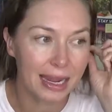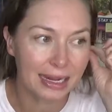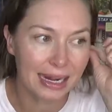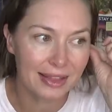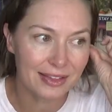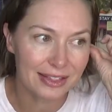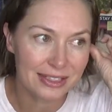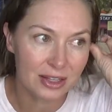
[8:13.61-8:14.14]
And
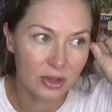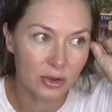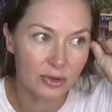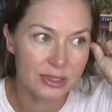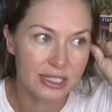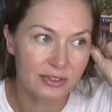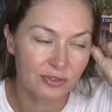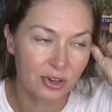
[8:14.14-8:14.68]
I think it's a little
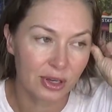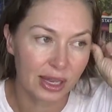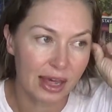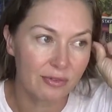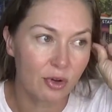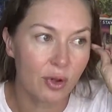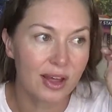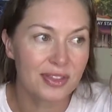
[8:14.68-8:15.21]
different
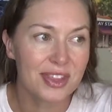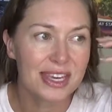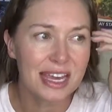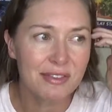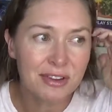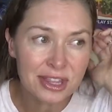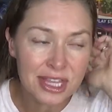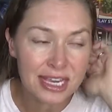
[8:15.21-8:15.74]
level. I think
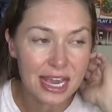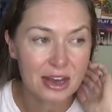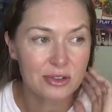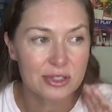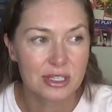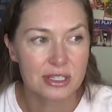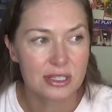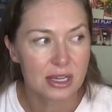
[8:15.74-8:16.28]
everything
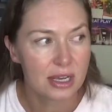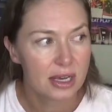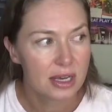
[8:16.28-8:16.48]
else is